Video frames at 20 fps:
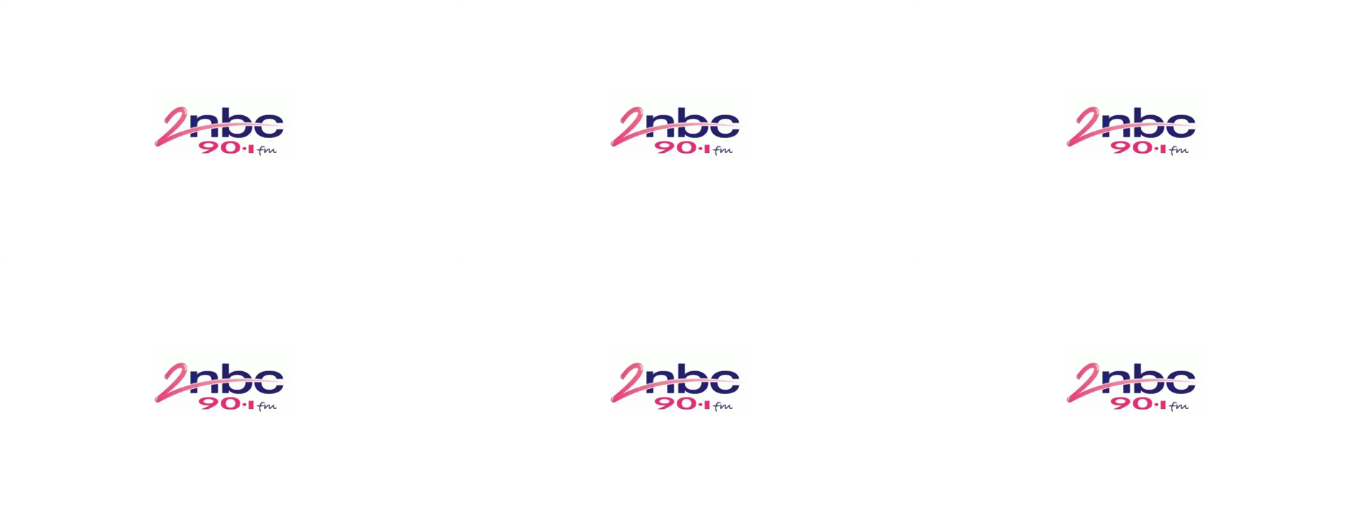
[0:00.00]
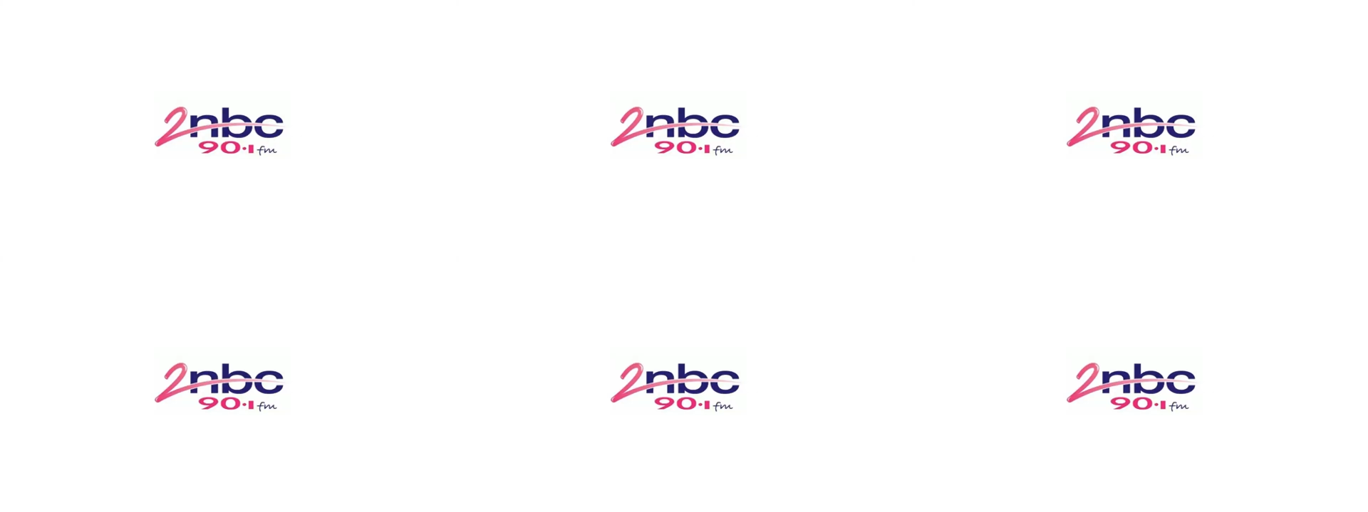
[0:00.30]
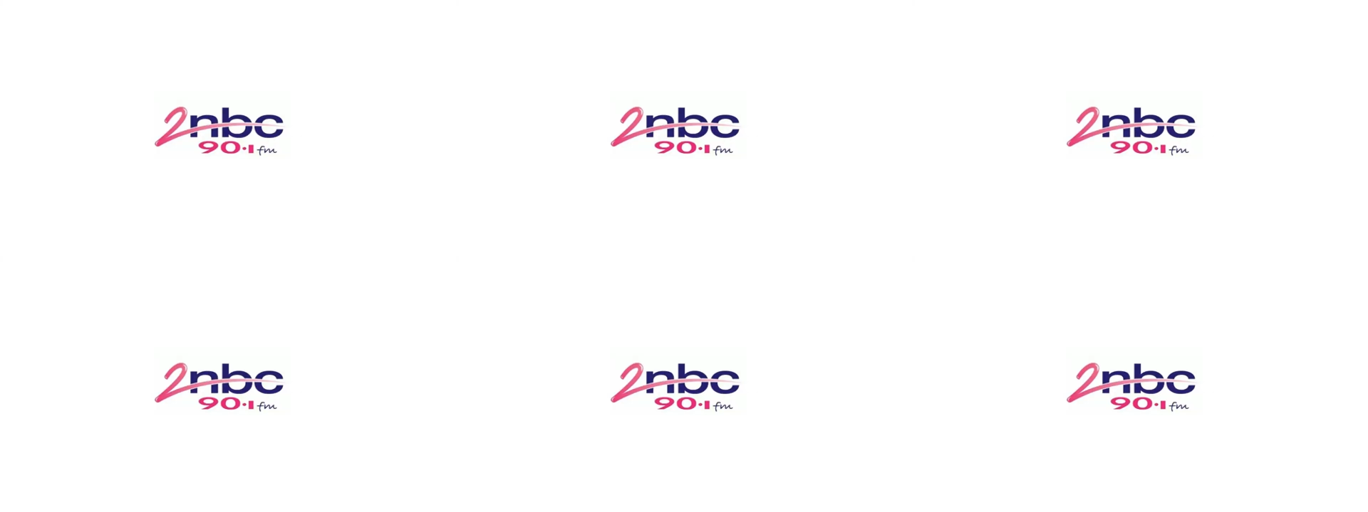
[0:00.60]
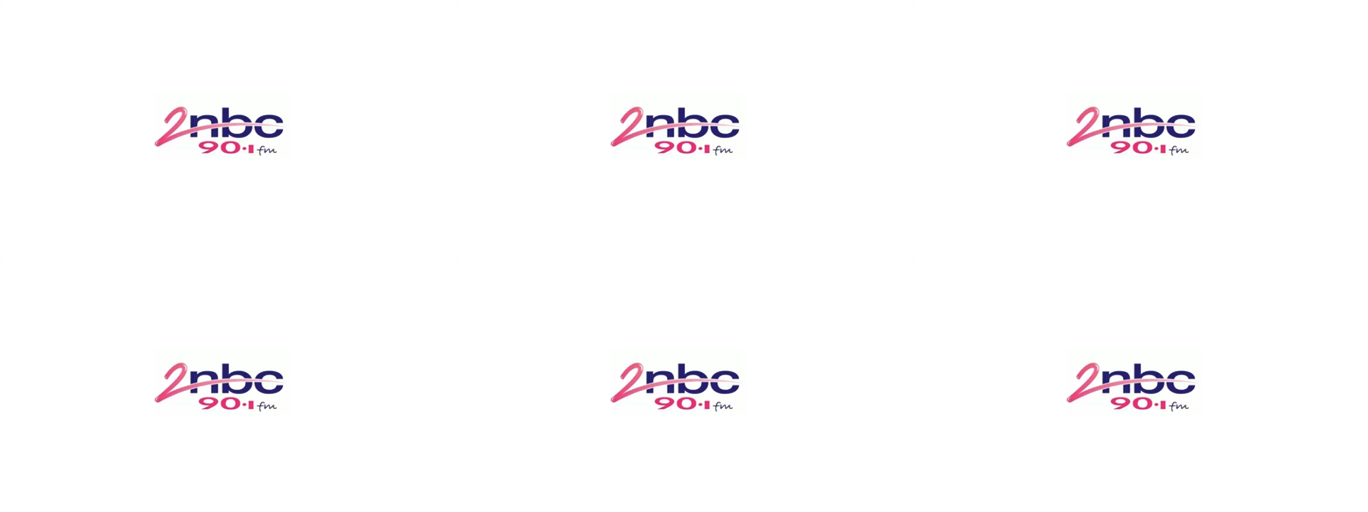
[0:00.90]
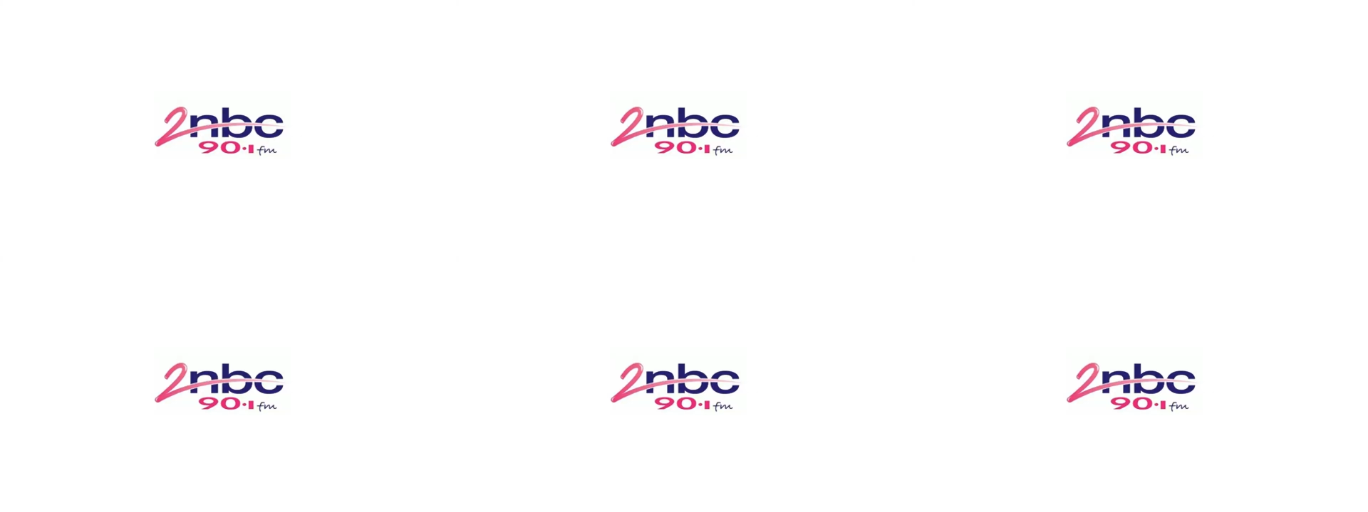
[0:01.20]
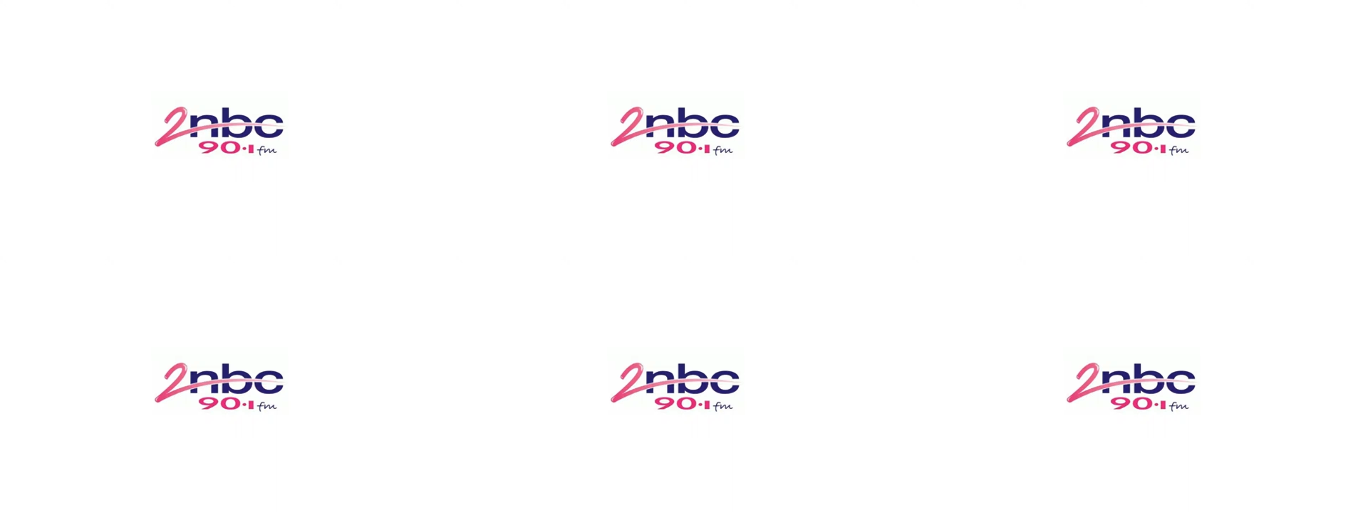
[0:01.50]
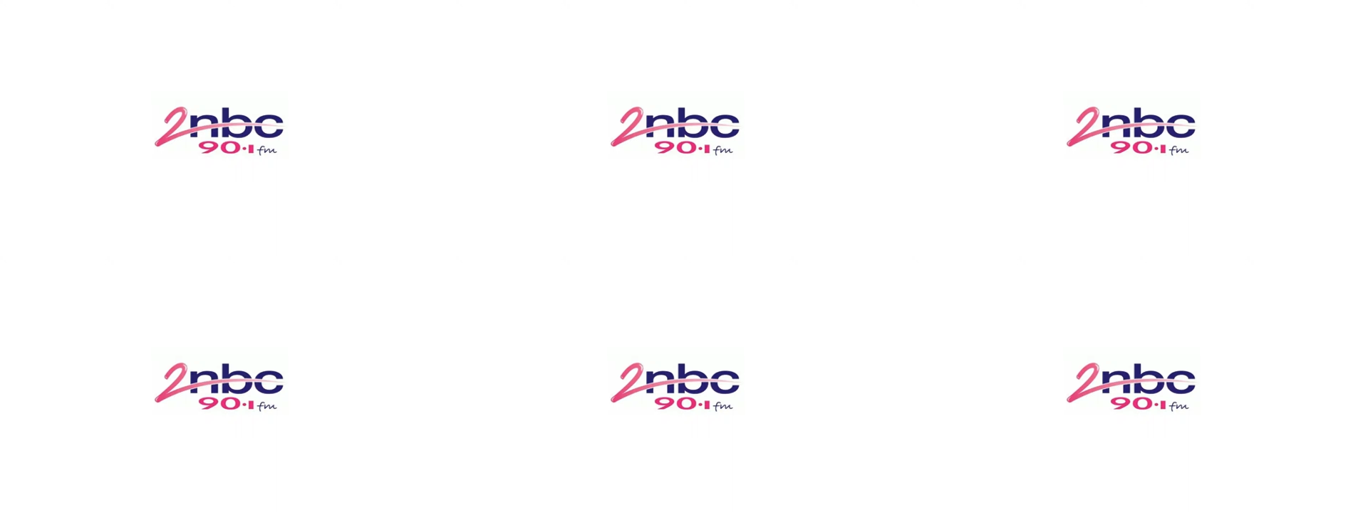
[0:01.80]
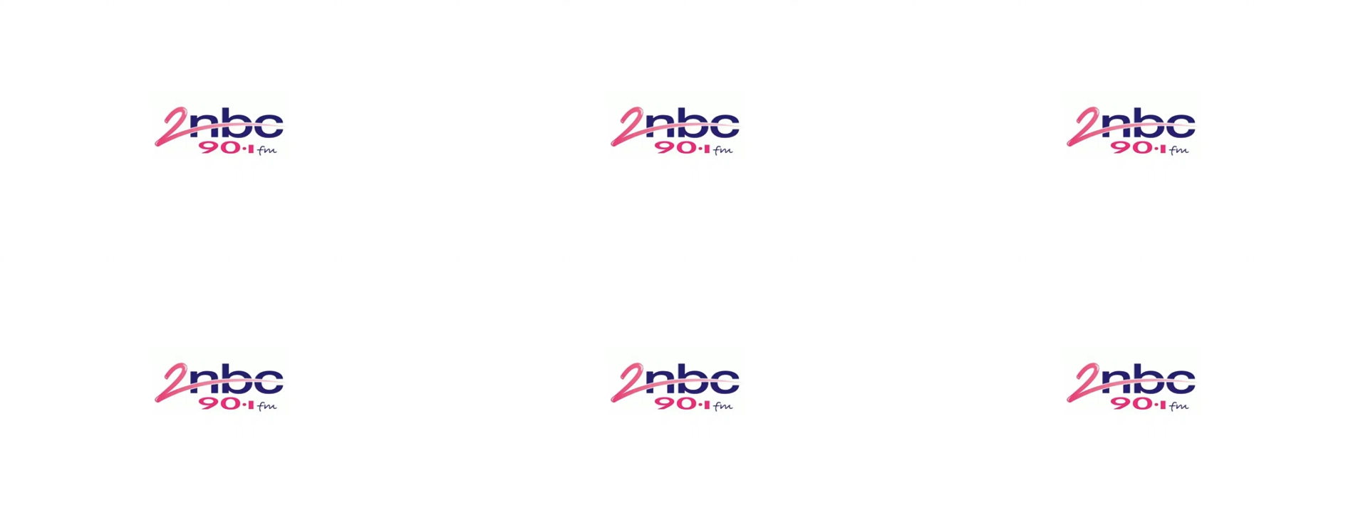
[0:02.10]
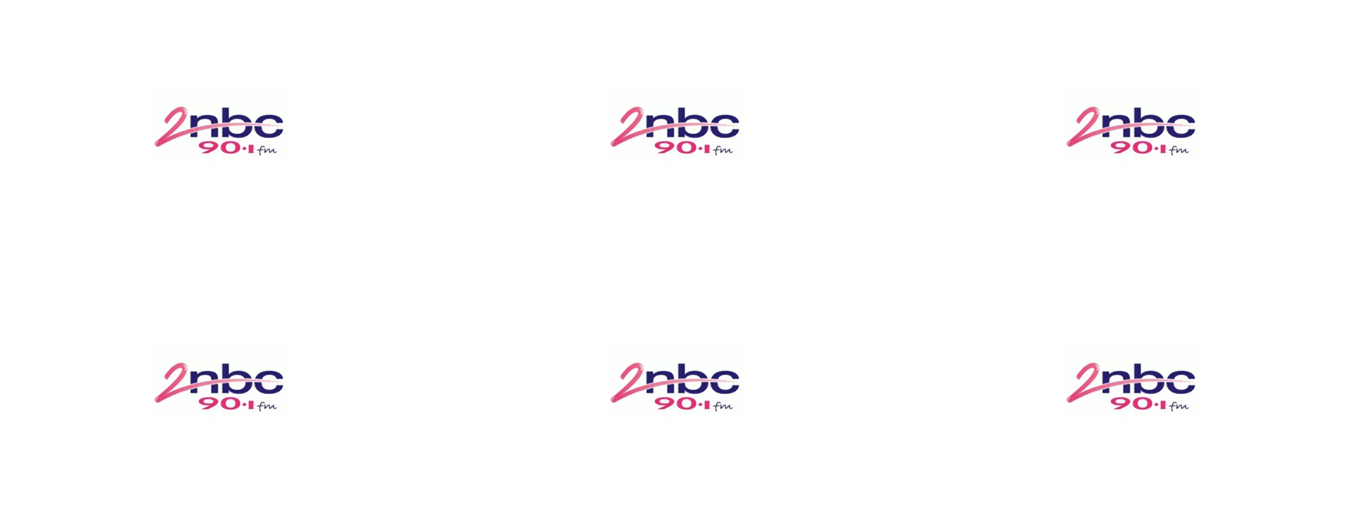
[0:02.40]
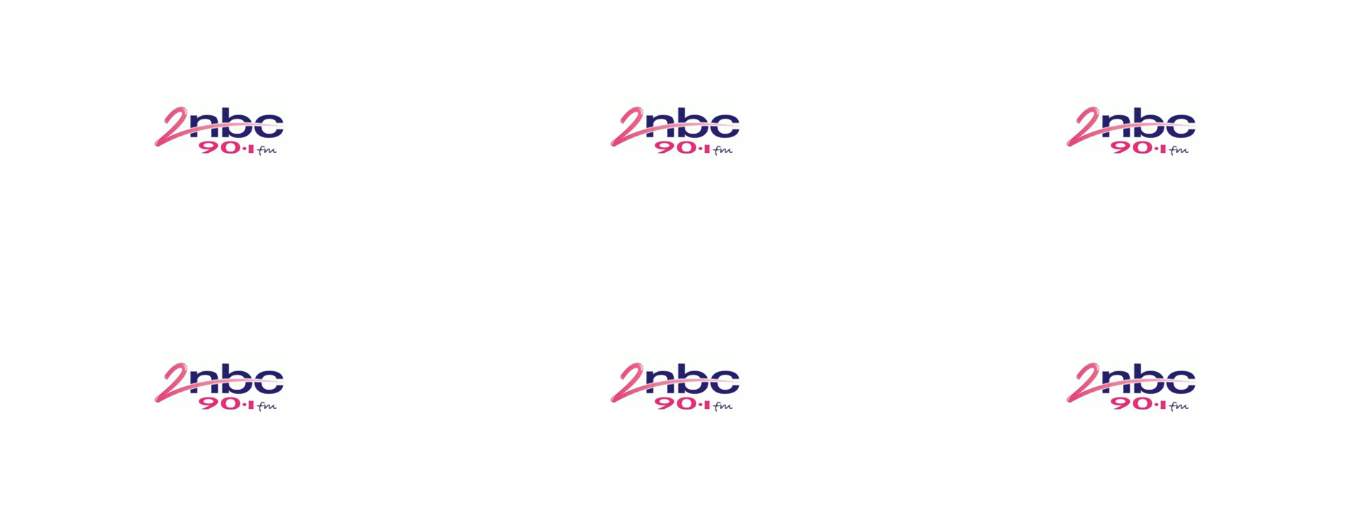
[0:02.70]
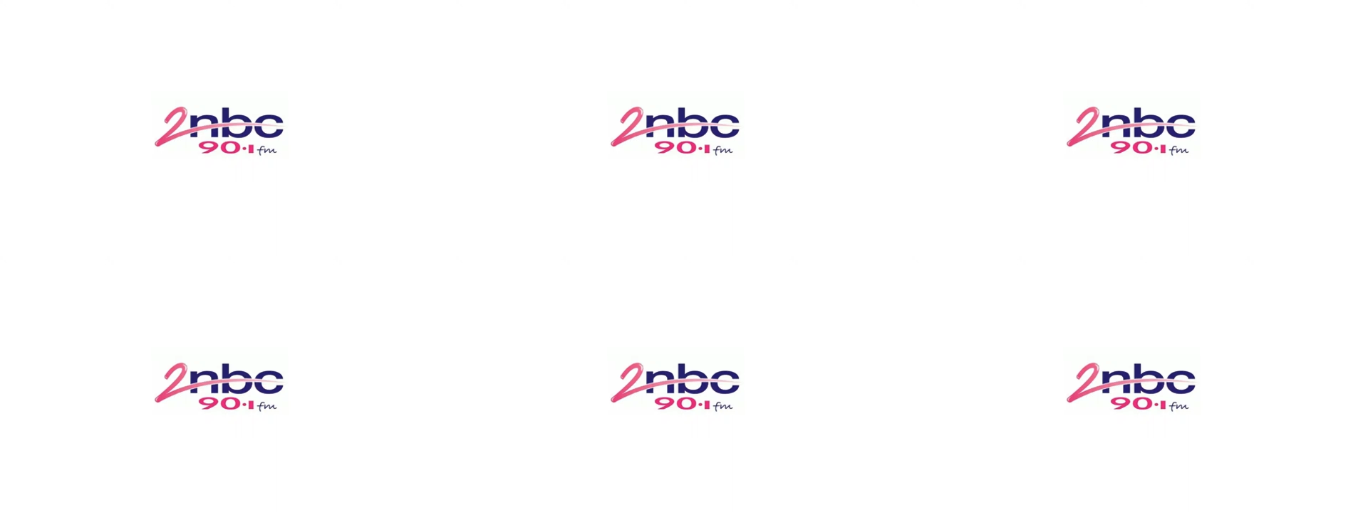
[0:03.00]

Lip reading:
[unreadable: no face in view]